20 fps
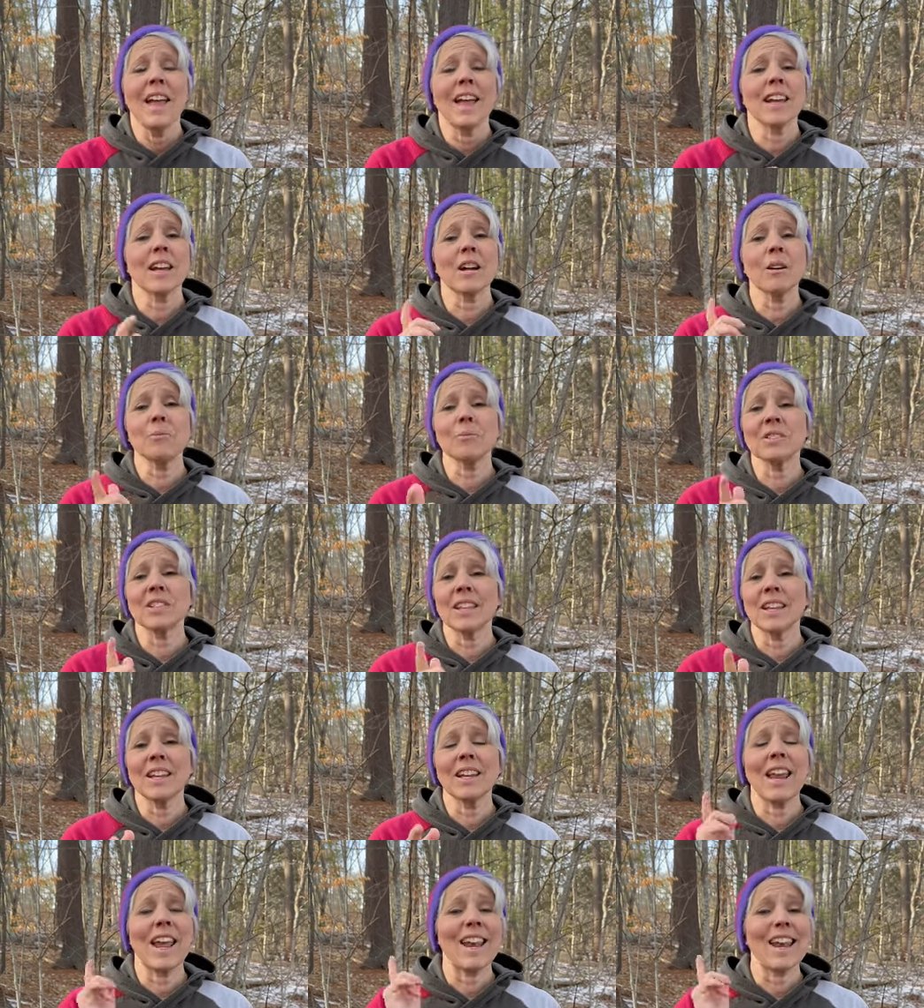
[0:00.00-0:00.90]
It comes
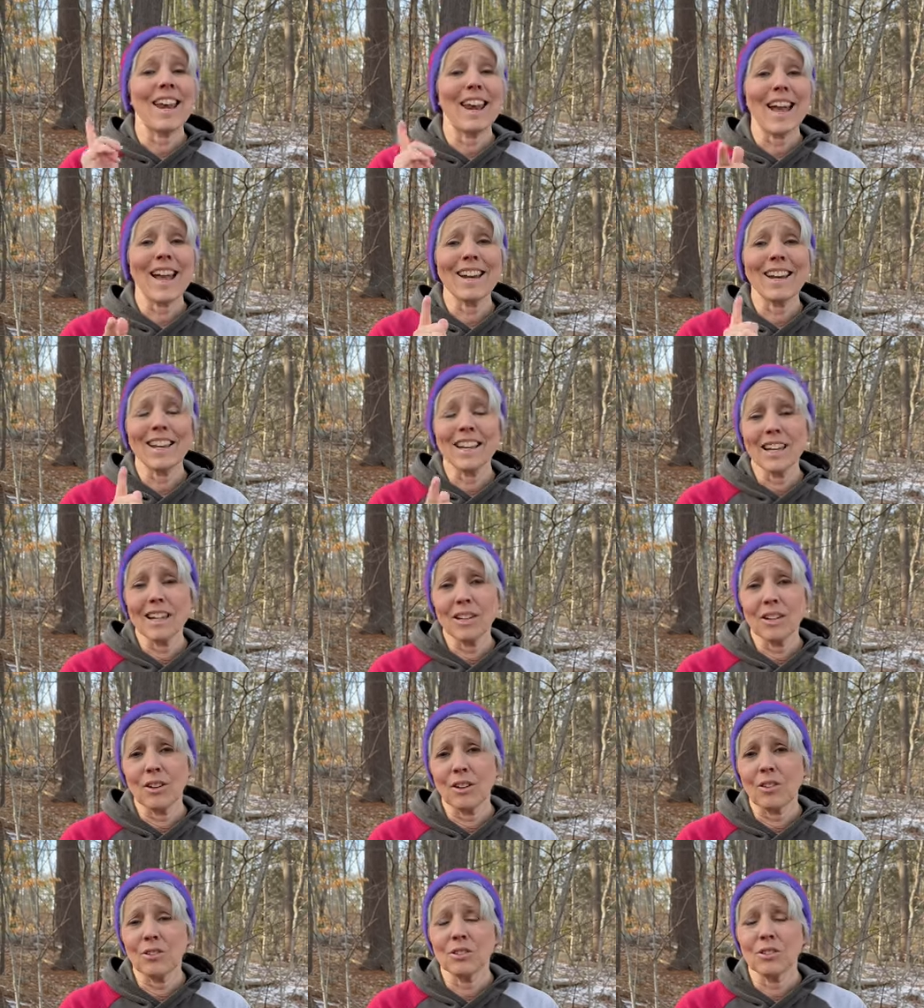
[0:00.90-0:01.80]
in at
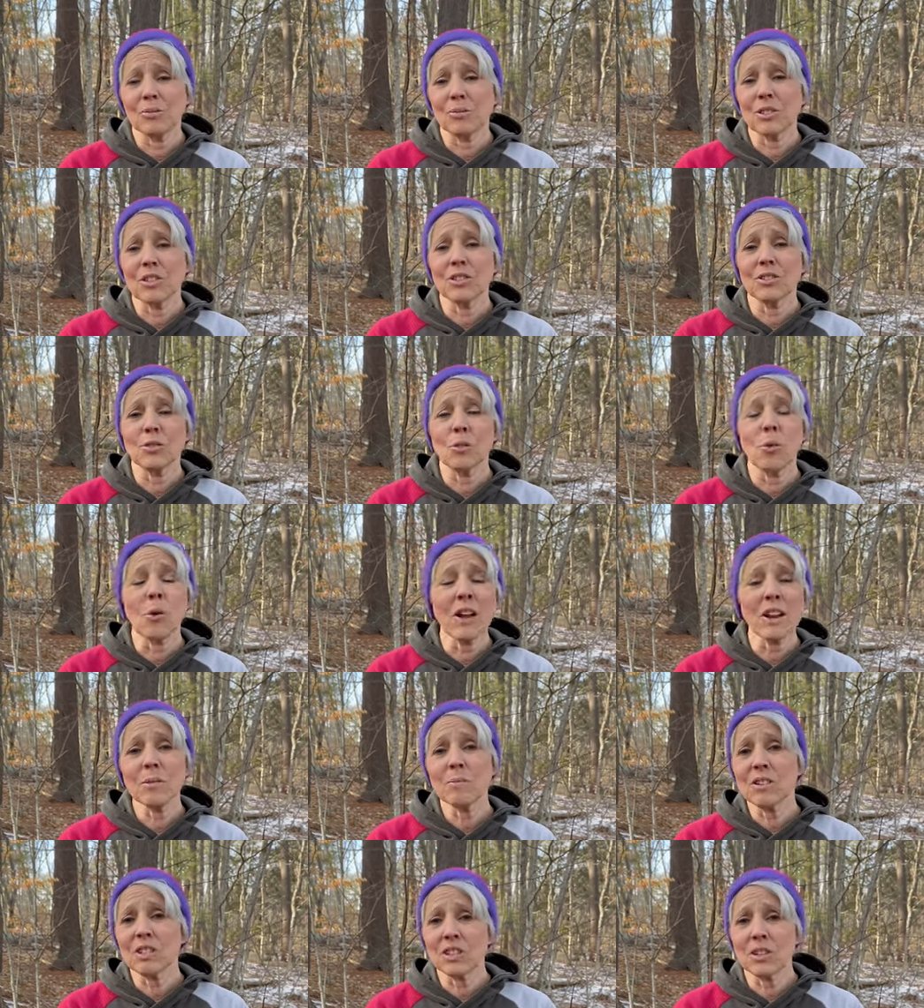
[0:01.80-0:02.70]
$99, which is
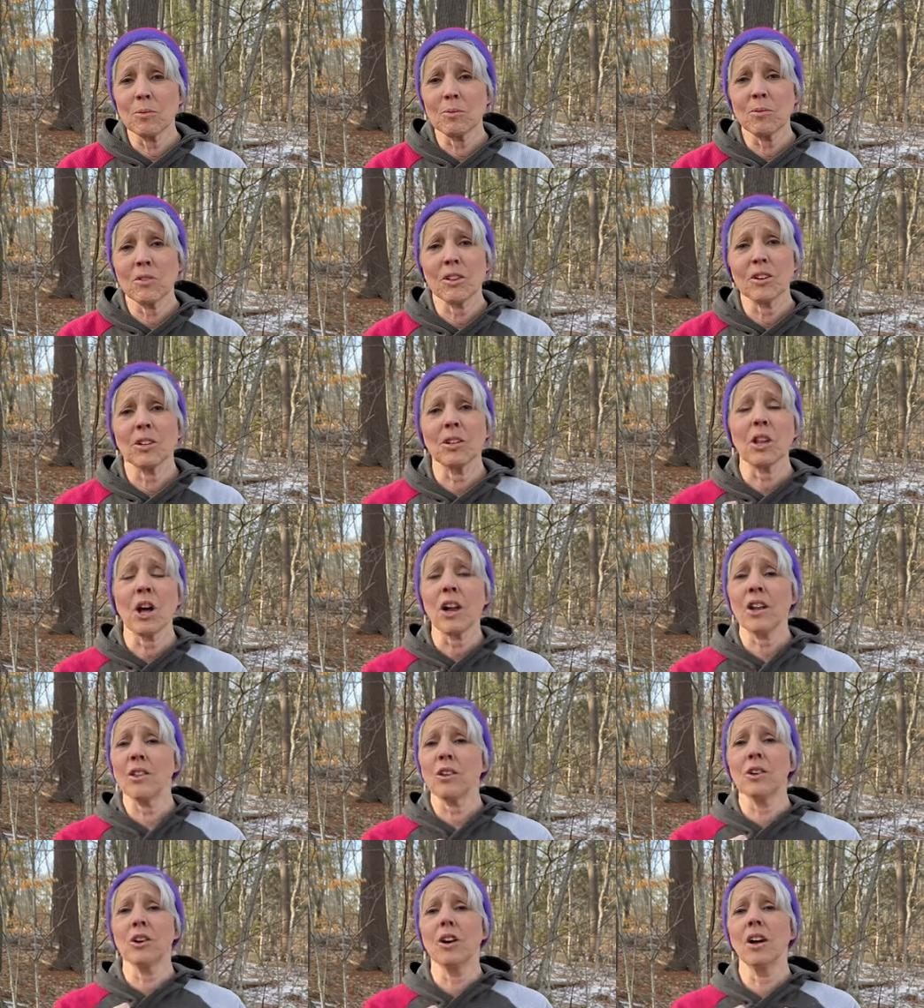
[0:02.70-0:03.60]
quite a bit cheaper than a
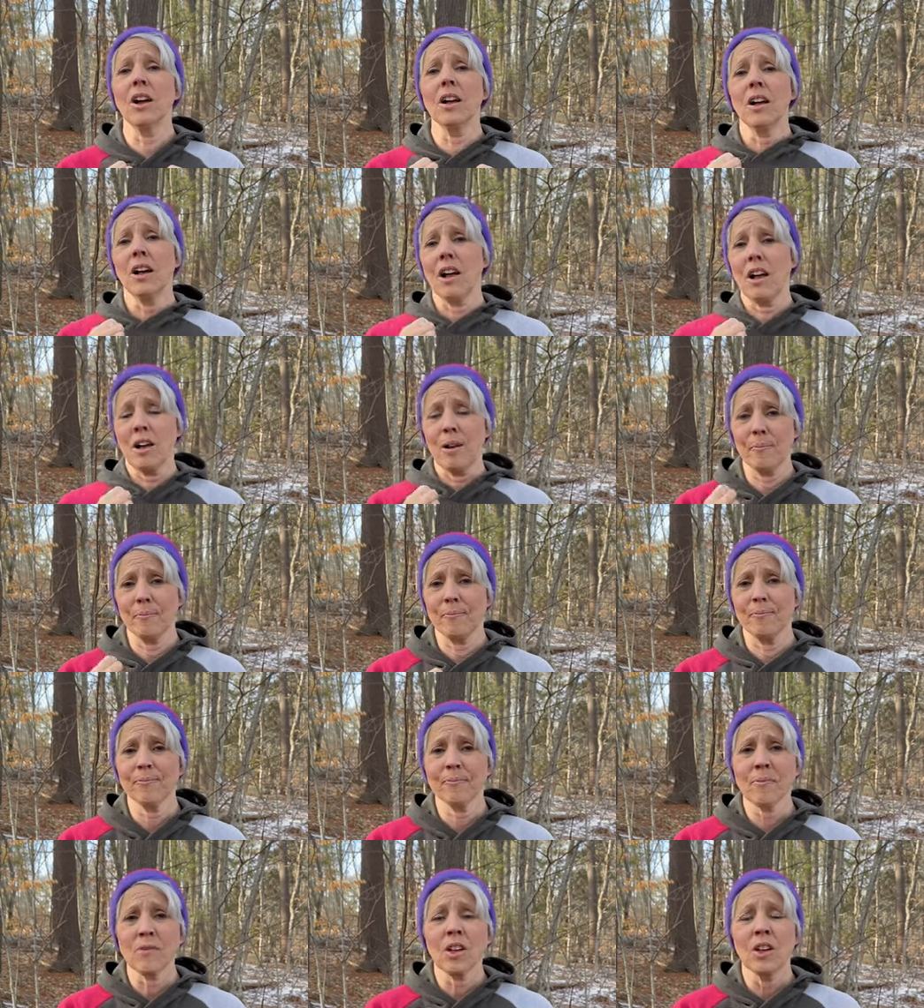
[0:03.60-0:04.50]
lot of the
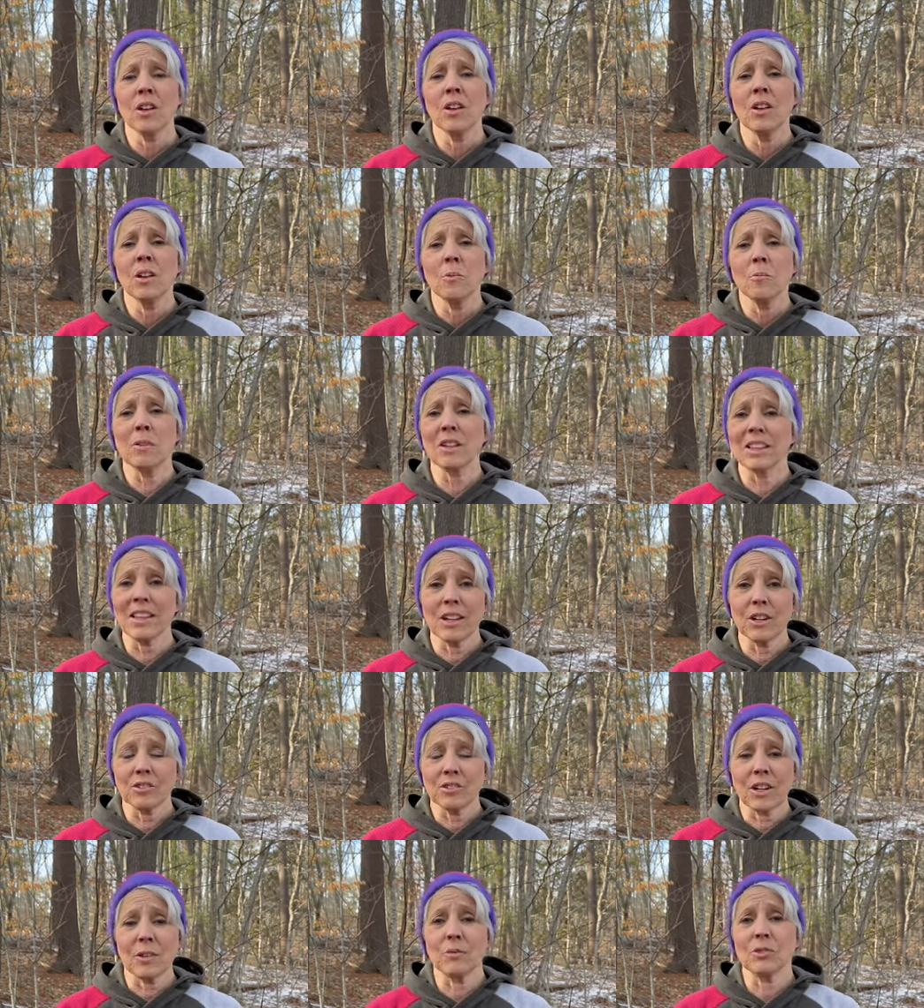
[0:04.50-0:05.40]
mid
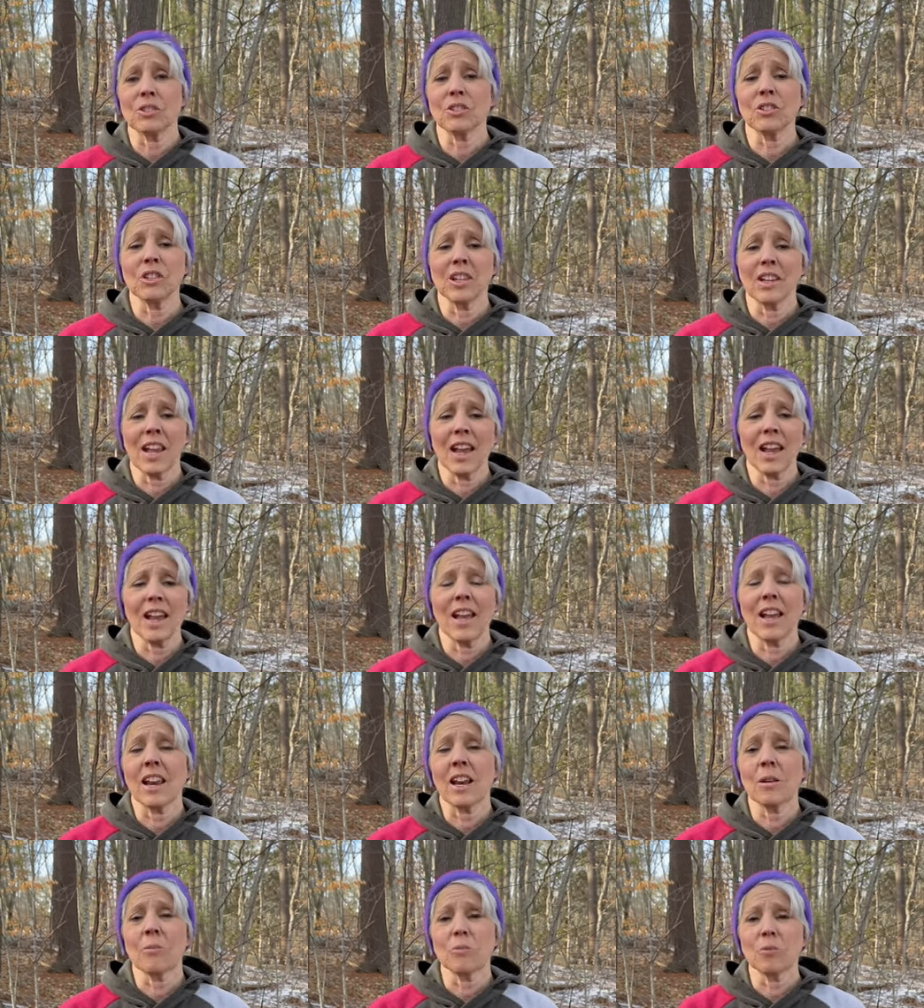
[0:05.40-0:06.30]
layers I was looking at,
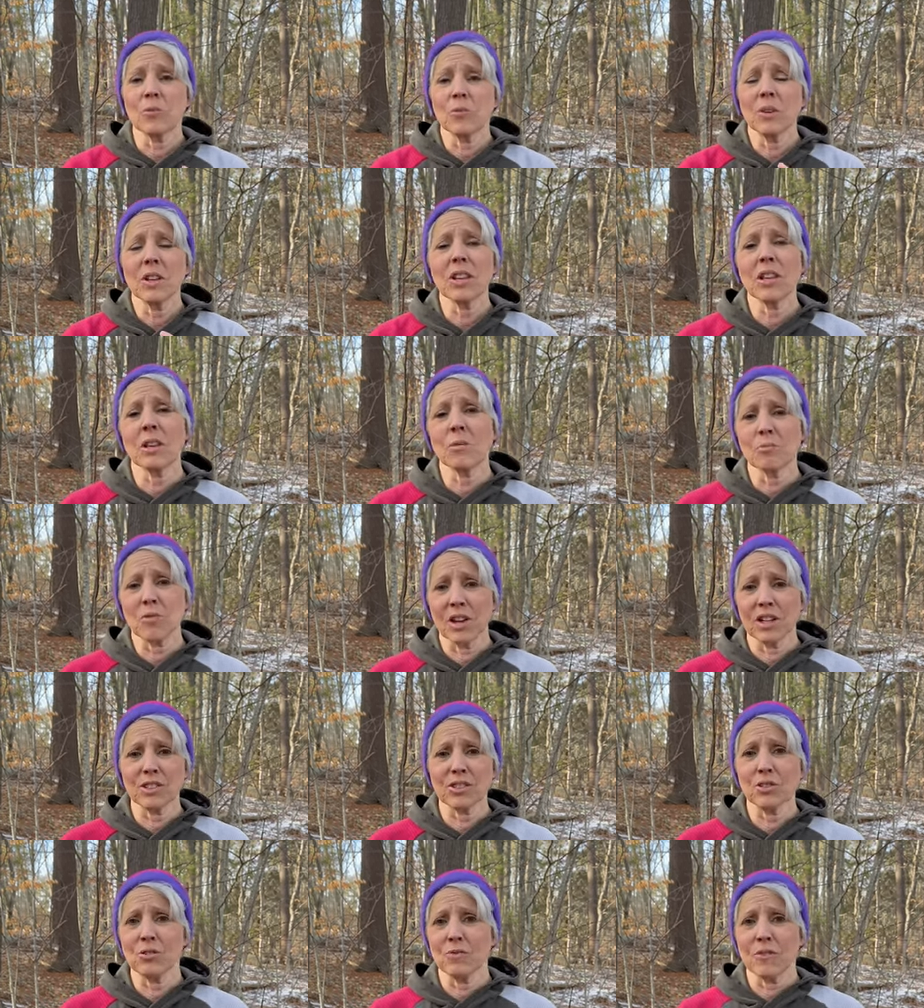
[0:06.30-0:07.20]
and I'm really
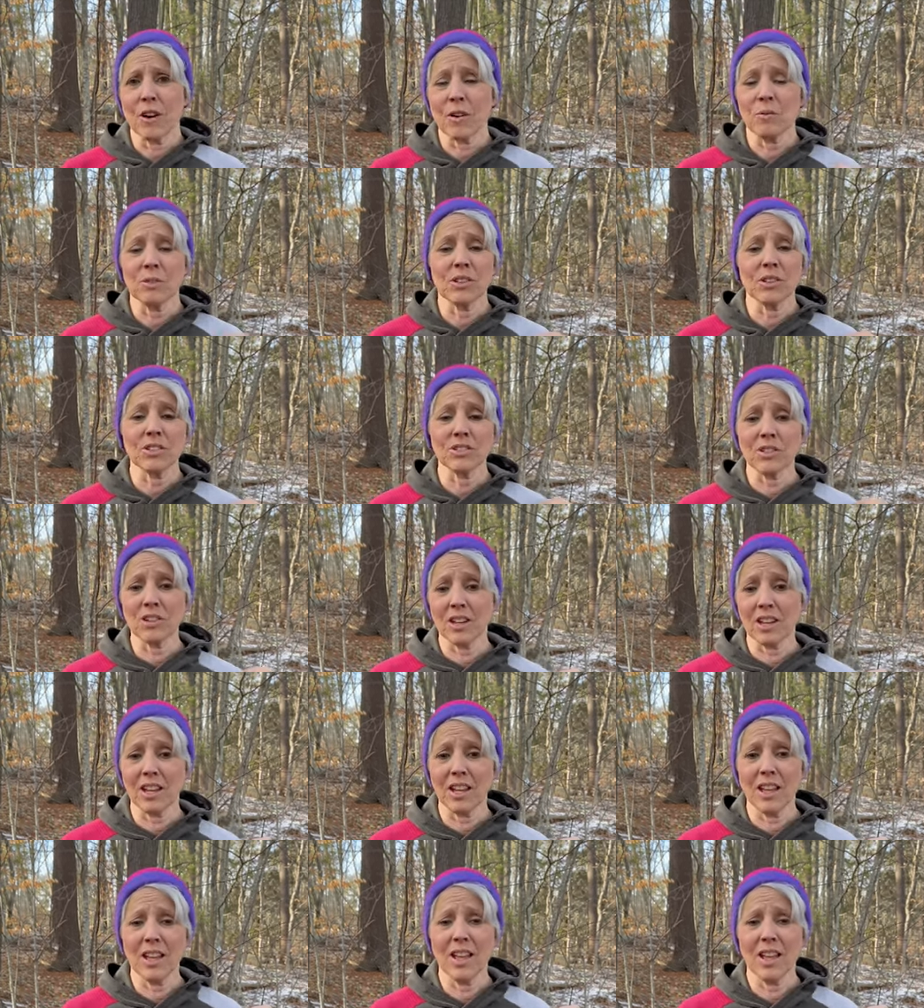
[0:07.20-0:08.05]
impressed so far with this hoodie.